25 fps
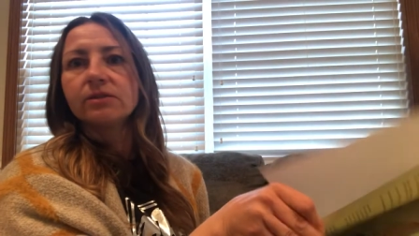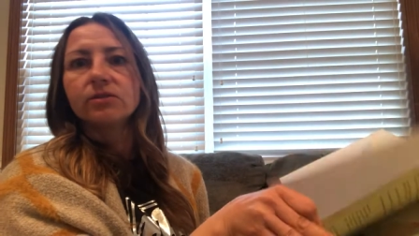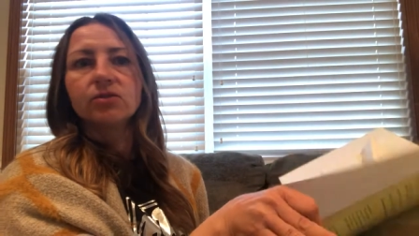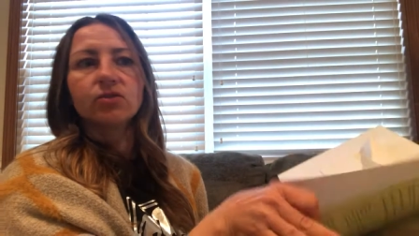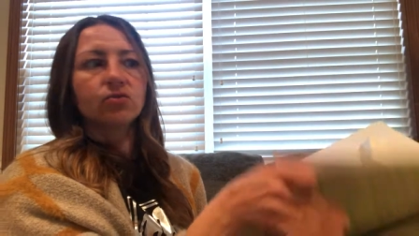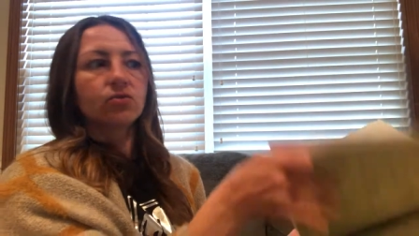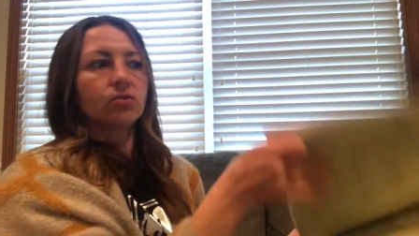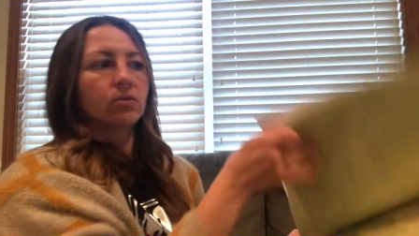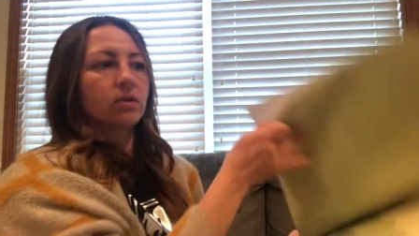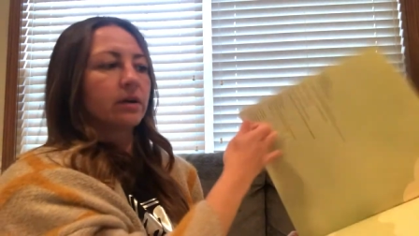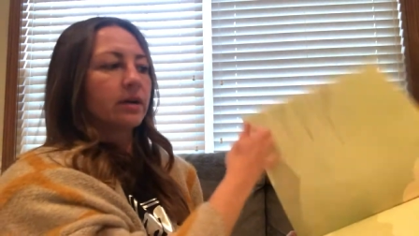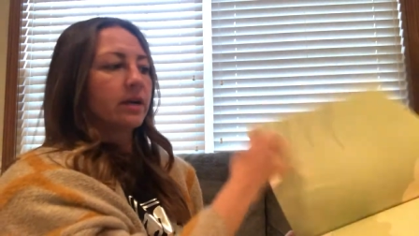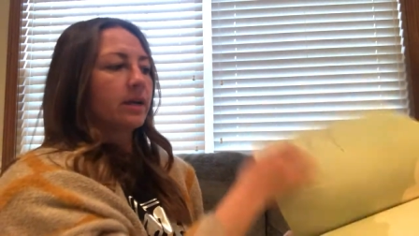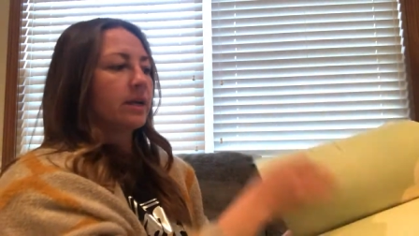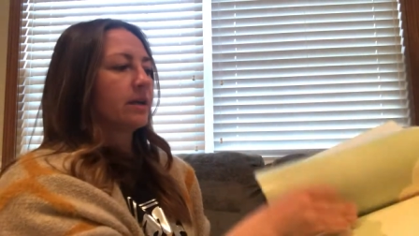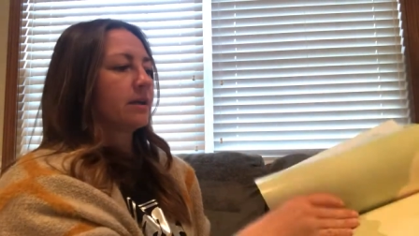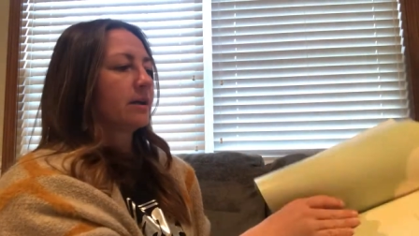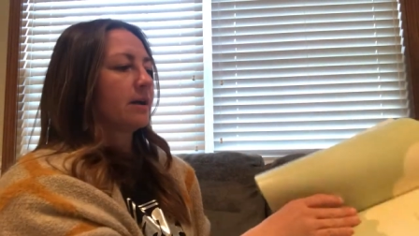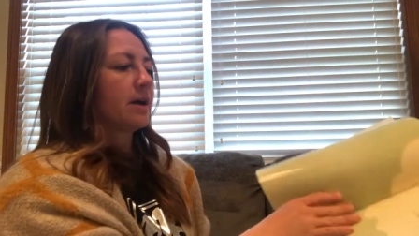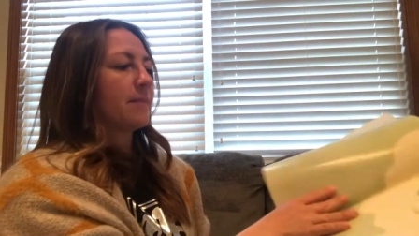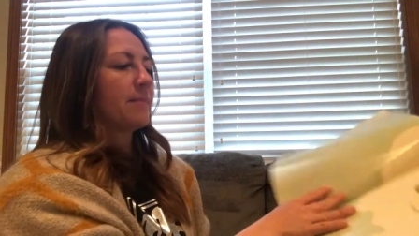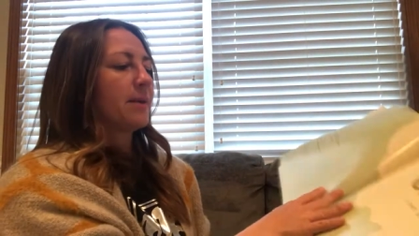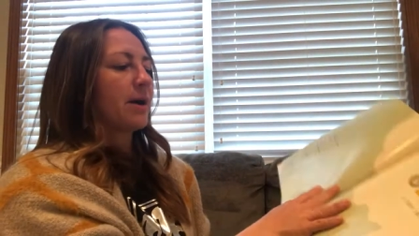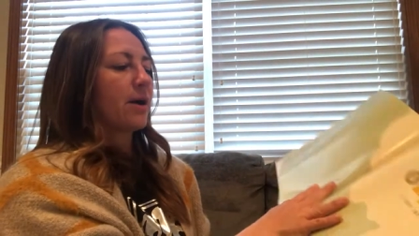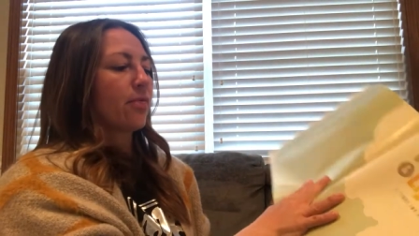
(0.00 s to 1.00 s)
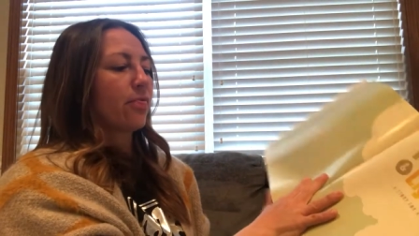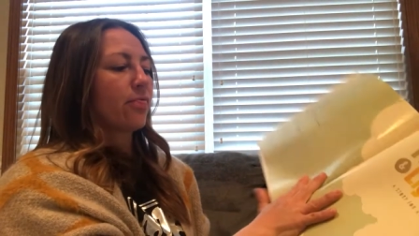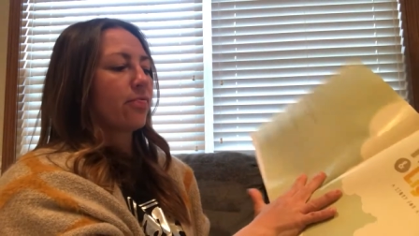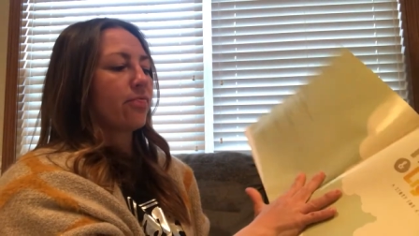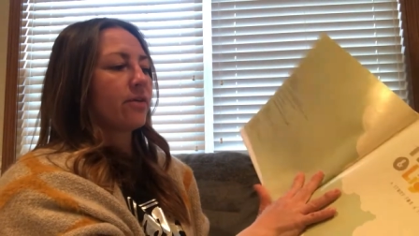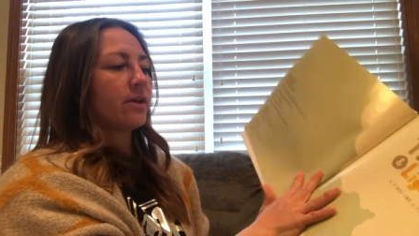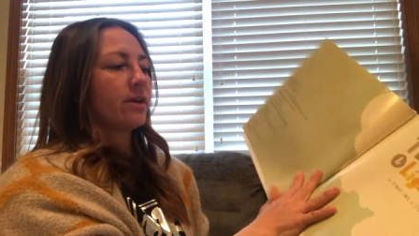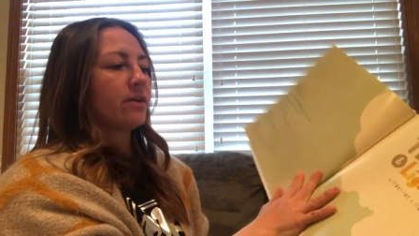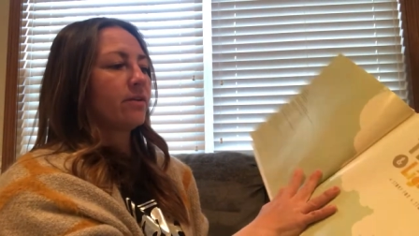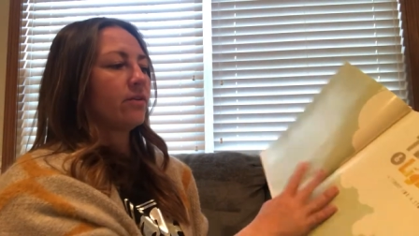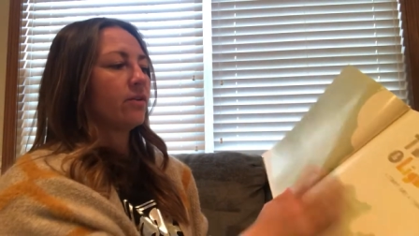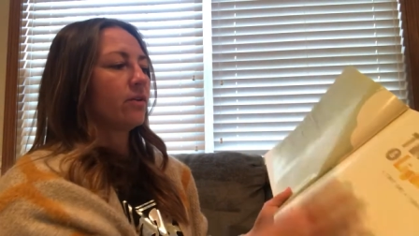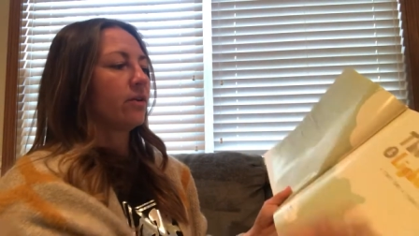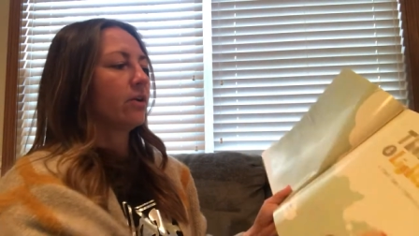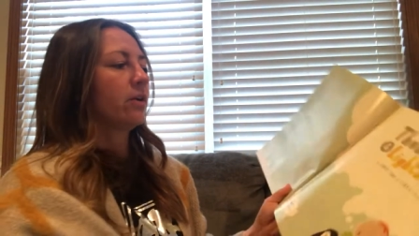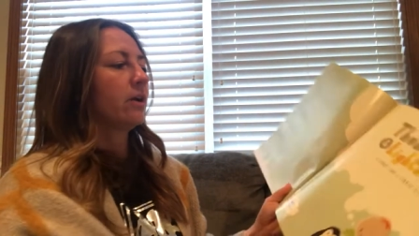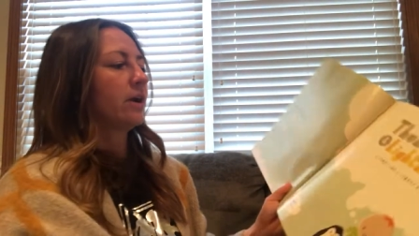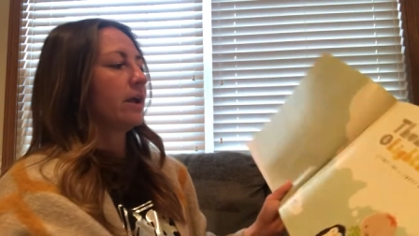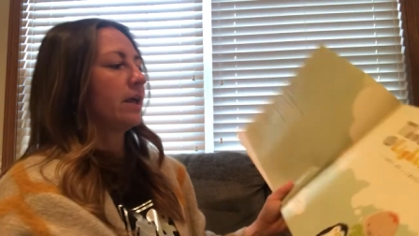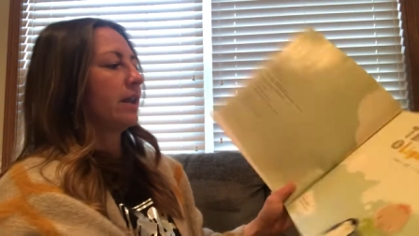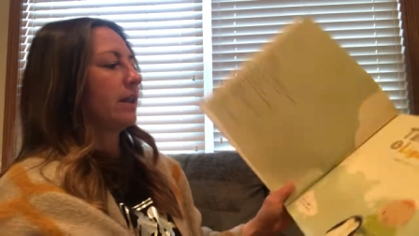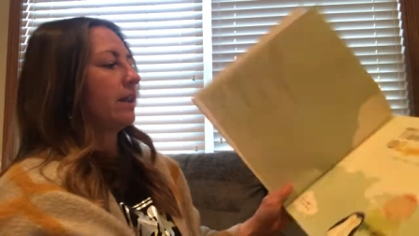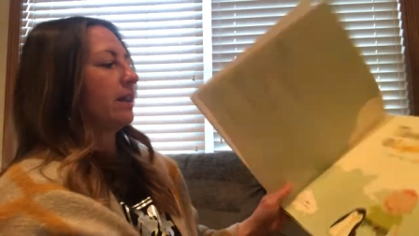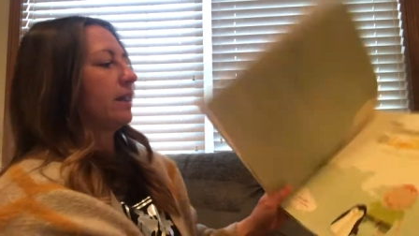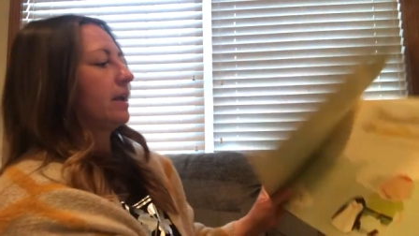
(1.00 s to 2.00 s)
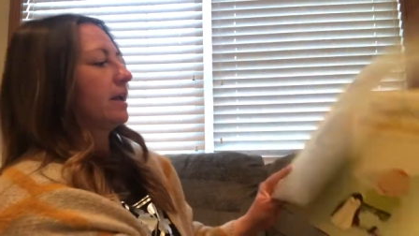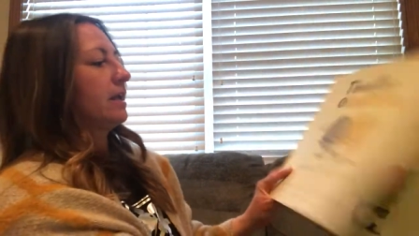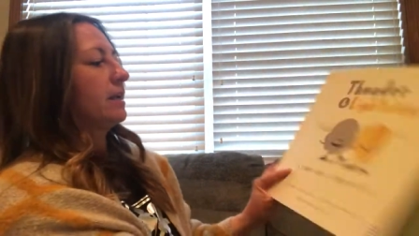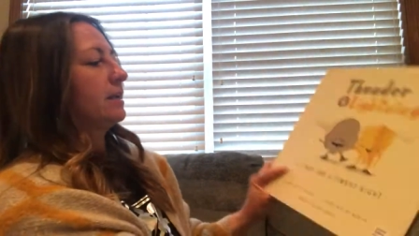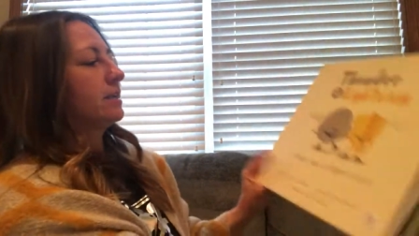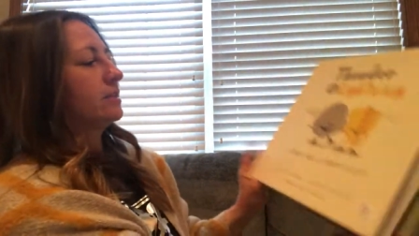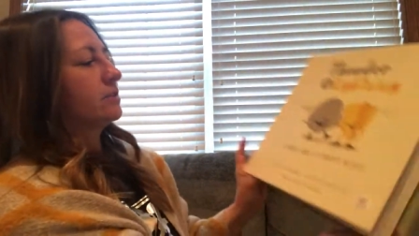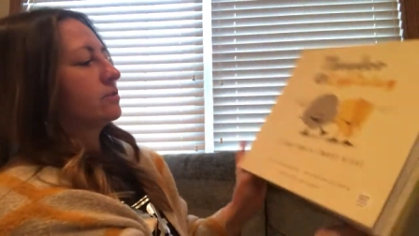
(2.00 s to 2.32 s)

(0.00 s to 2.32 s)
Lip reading: story about thunder and lightning.